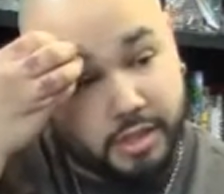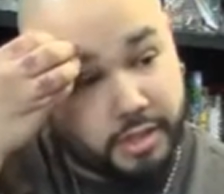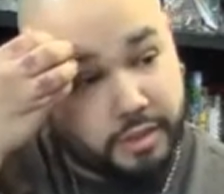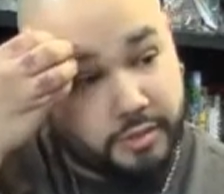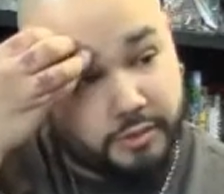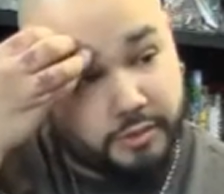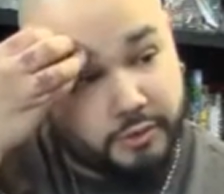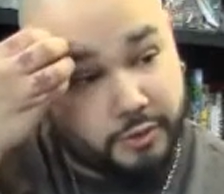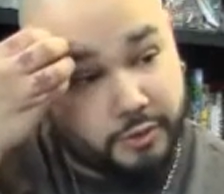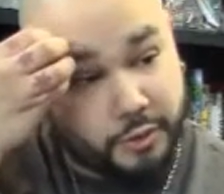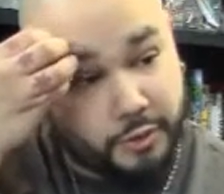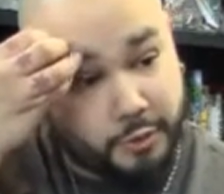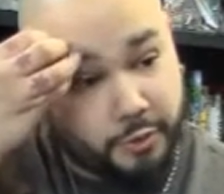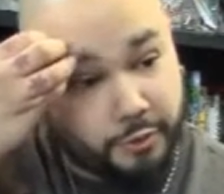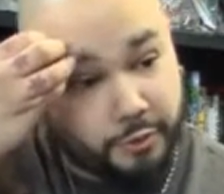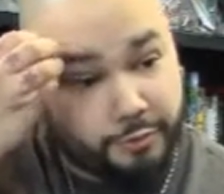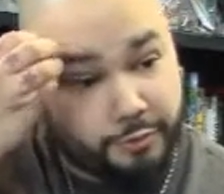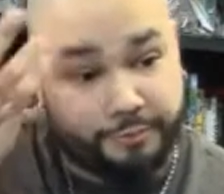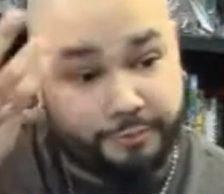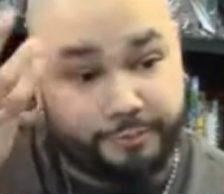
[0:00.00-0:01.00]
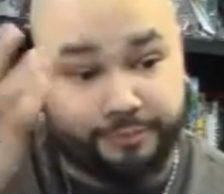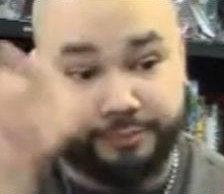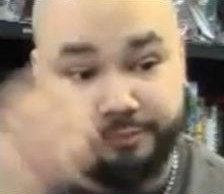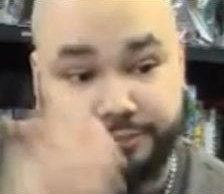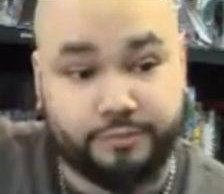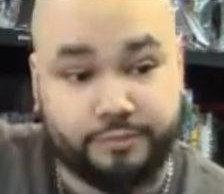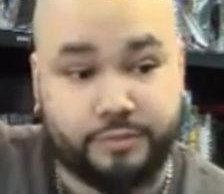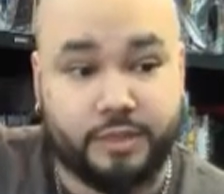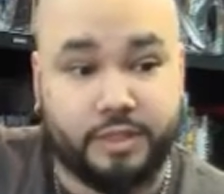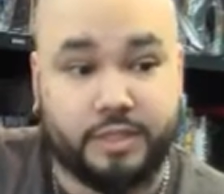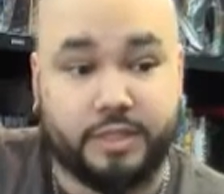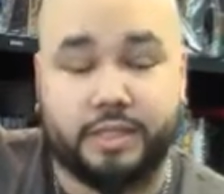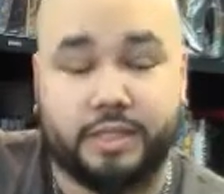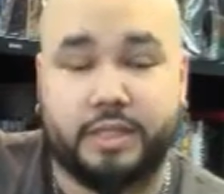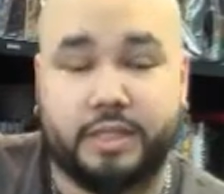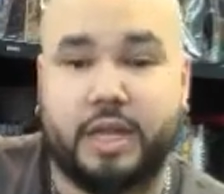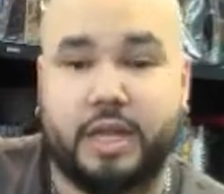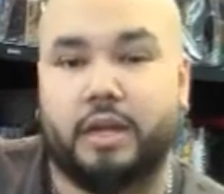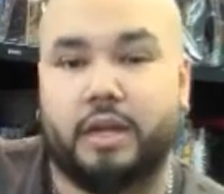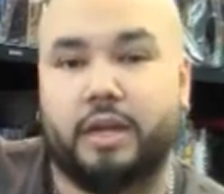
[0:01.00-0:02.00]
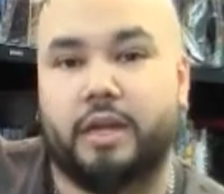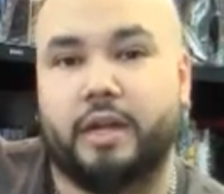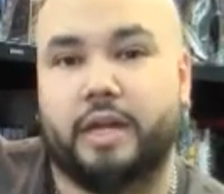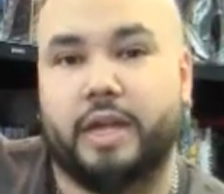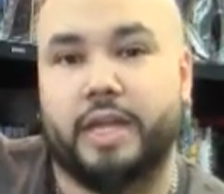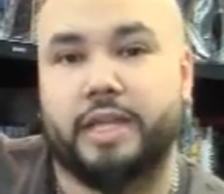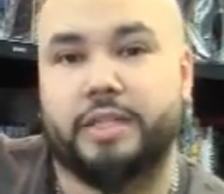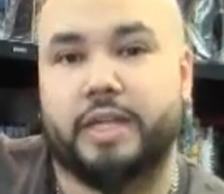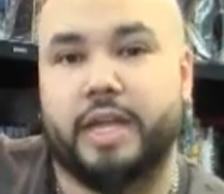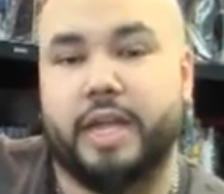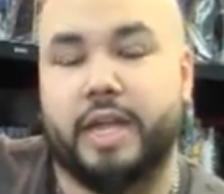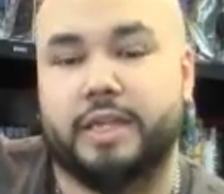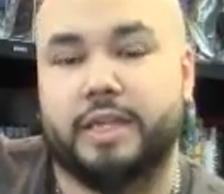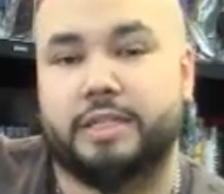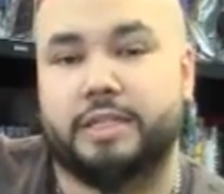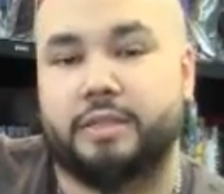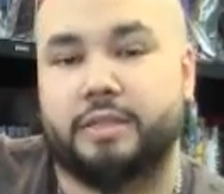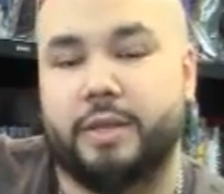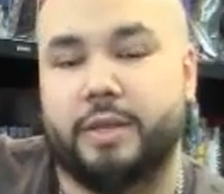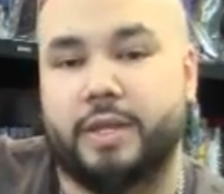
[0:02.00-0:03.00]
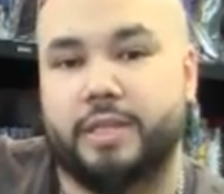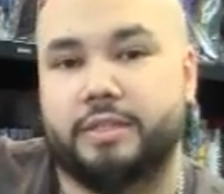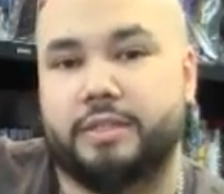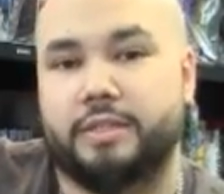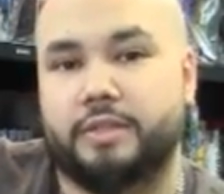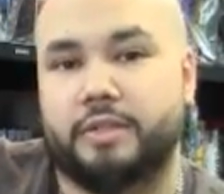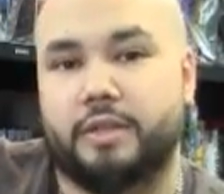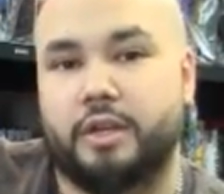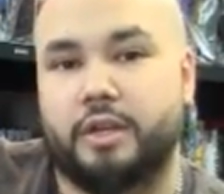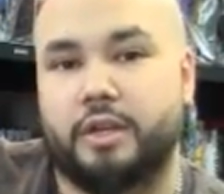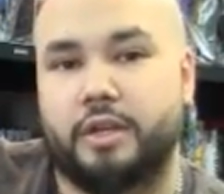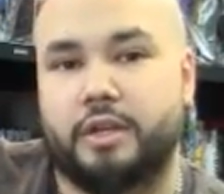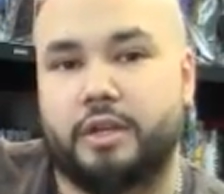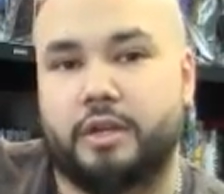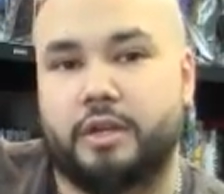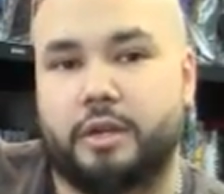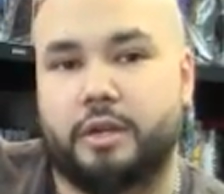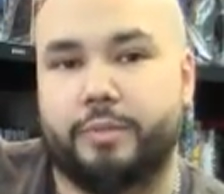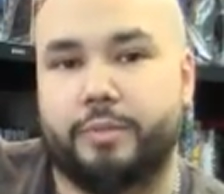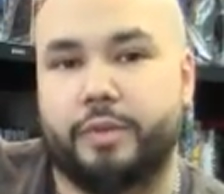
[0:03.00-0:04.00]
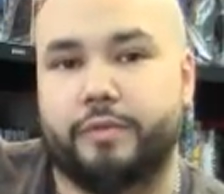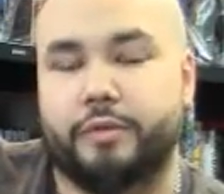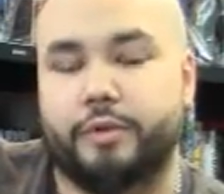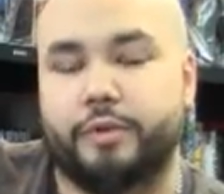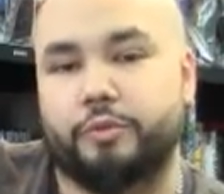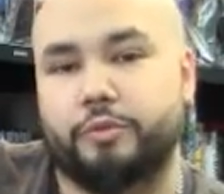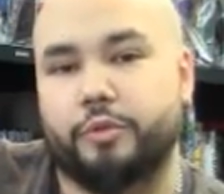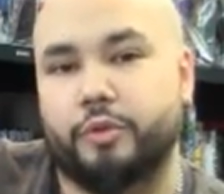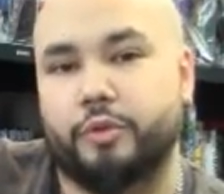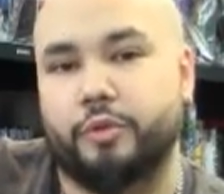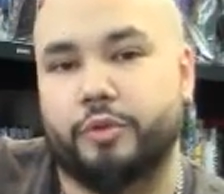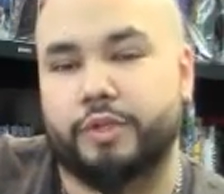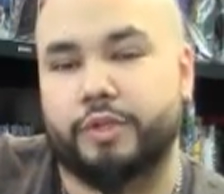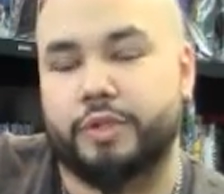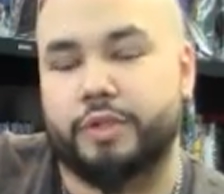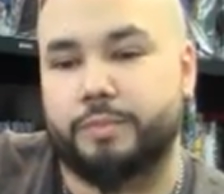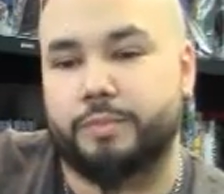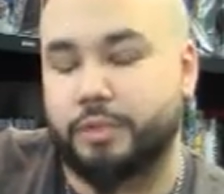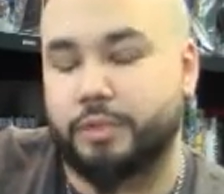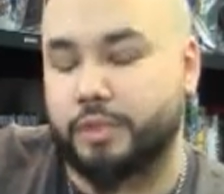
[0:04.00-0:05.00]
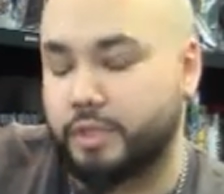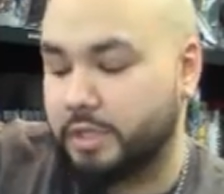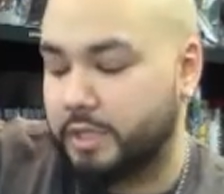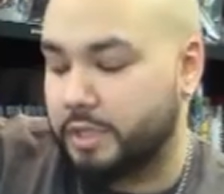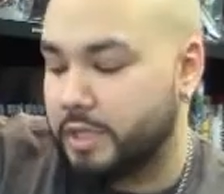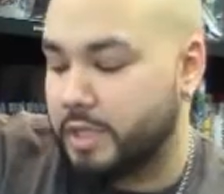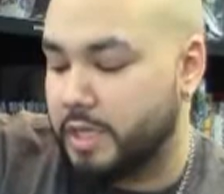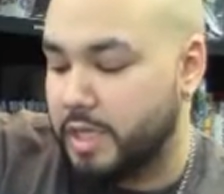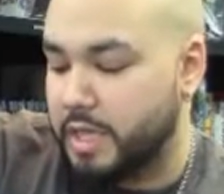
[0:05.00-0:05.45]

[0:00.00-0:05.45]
so uh, AJ actually plays this uh, a pivotal role in this book.